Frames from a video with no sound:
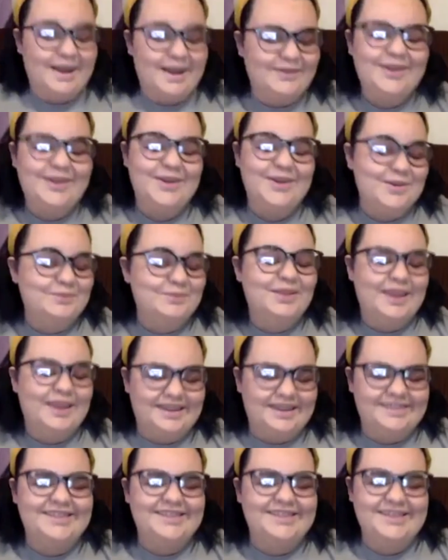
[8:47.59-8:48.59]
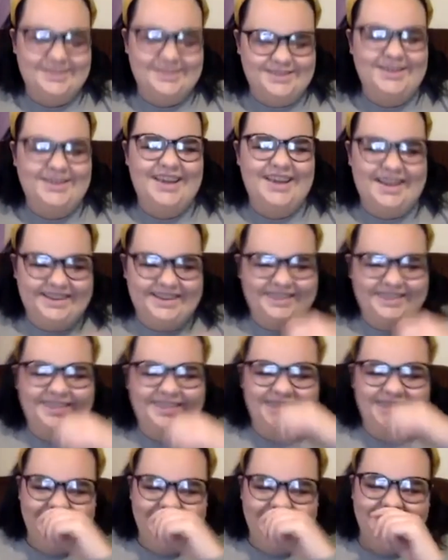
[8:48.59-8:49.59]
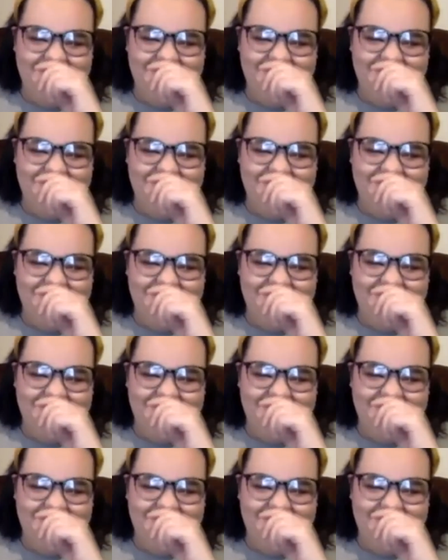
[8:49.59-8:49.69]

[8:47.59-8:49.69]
to arrive at your place each day?